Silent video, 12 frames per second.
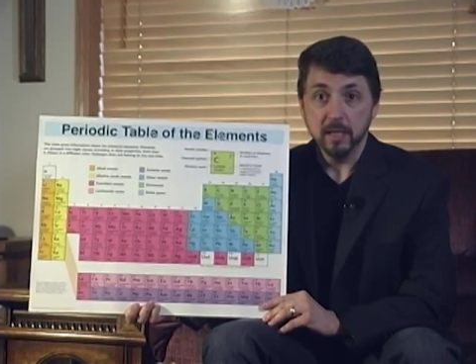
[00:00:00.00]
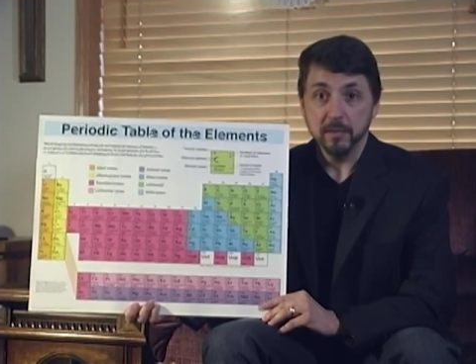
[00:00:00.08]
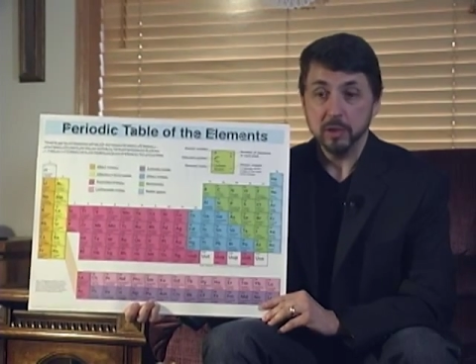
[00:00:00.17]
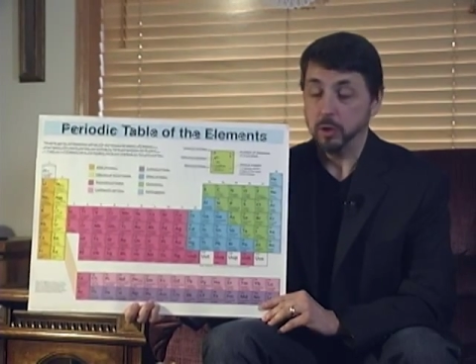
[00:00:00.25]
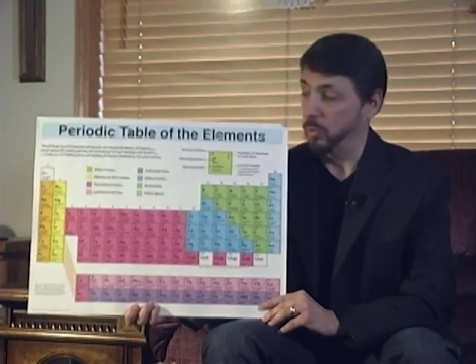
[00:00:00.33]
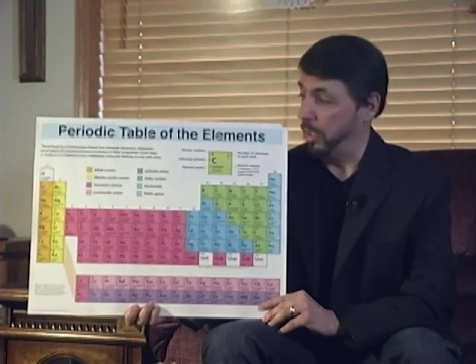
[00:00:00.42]

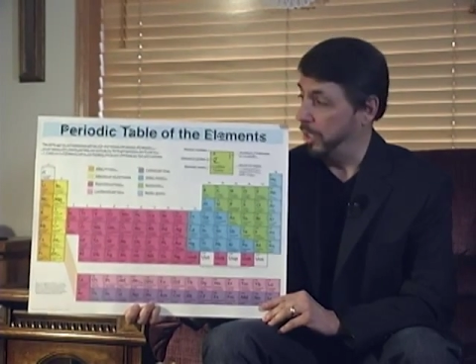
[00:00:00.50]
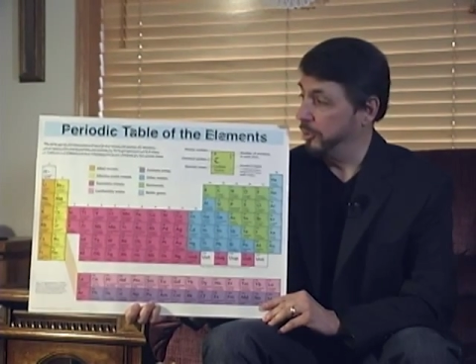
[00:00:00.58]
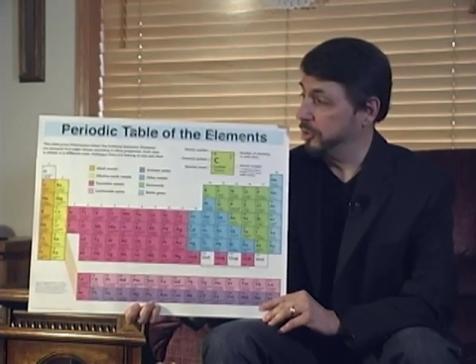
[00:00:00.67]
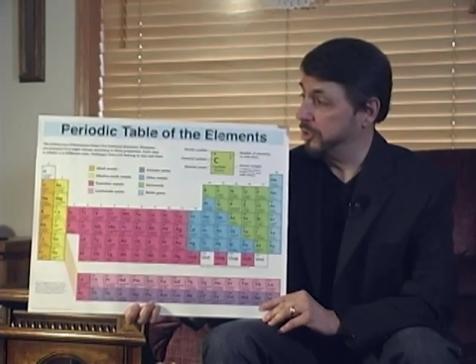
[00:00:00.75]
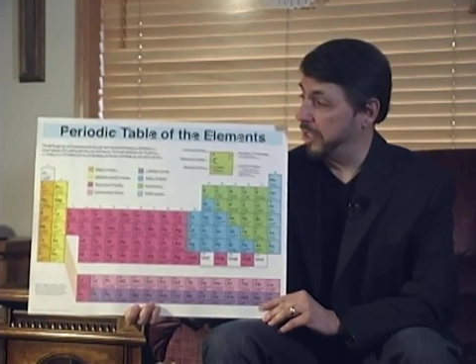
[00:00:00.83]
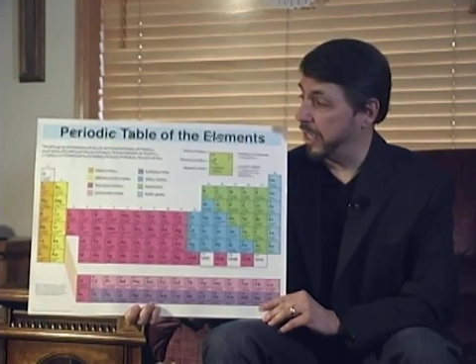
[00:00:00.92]
that you will
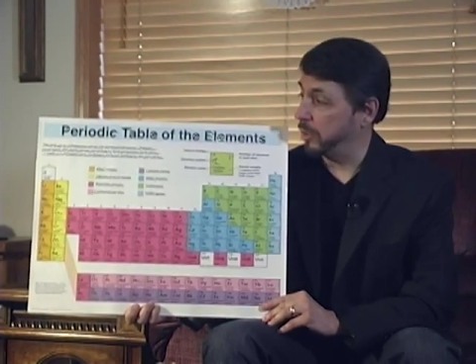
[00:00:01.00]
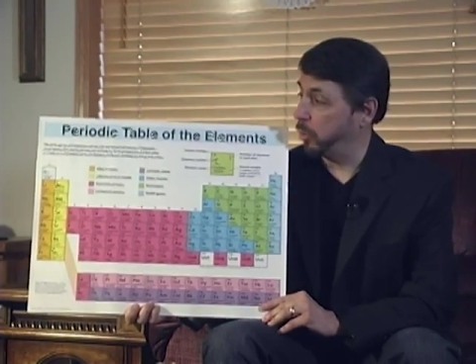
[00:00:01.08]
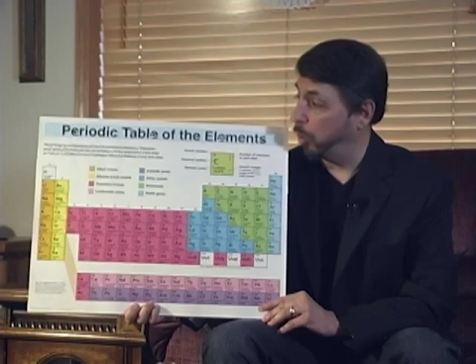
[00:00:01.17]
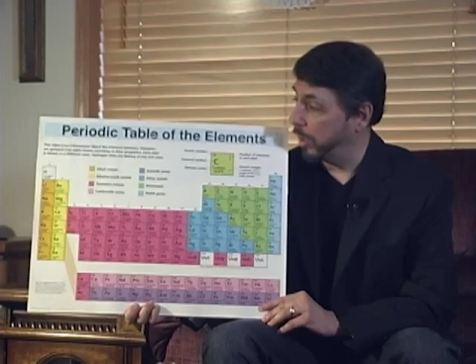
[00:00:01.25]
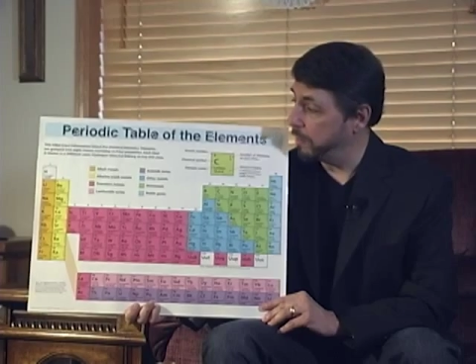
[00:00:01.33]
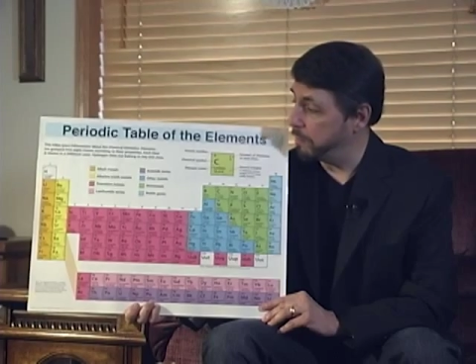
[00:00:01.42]
understand
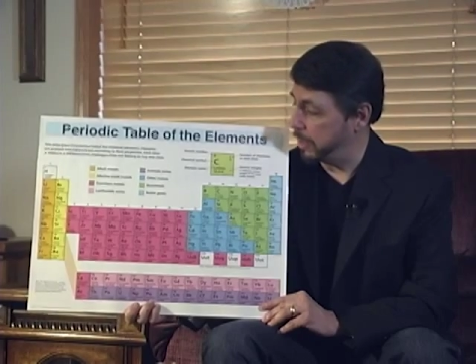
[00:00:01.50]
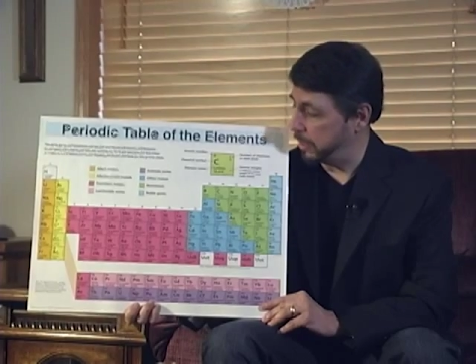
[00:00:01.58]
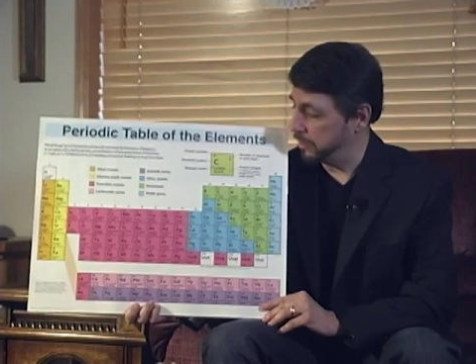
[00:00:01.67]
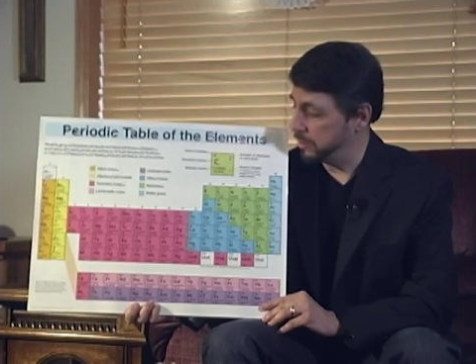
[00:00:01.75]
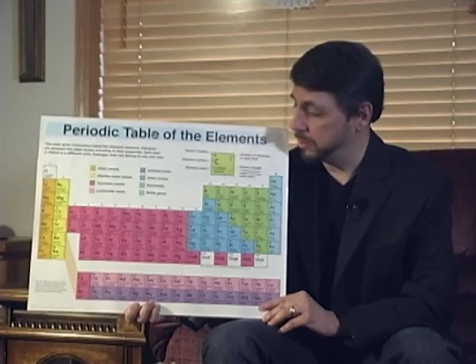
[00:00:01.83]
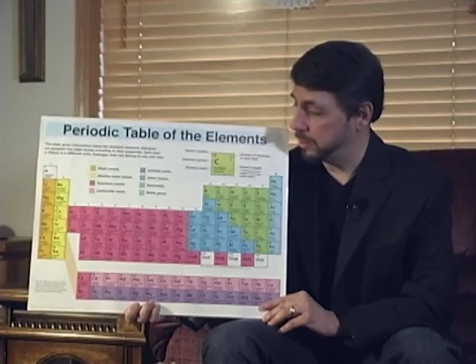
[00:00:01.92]
what it
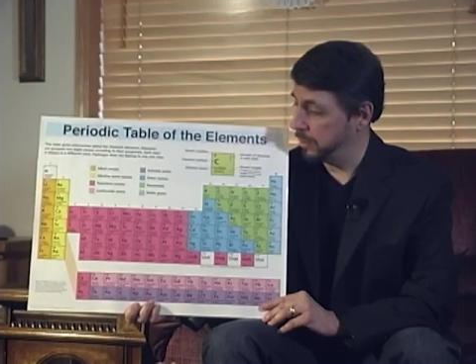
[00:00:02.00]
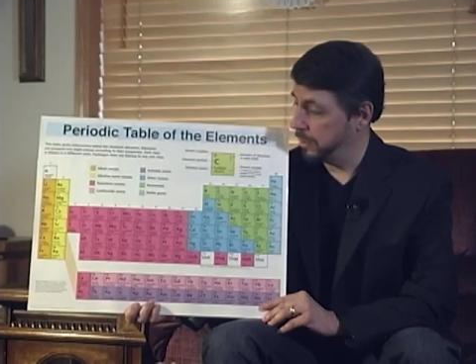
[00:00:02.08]
means,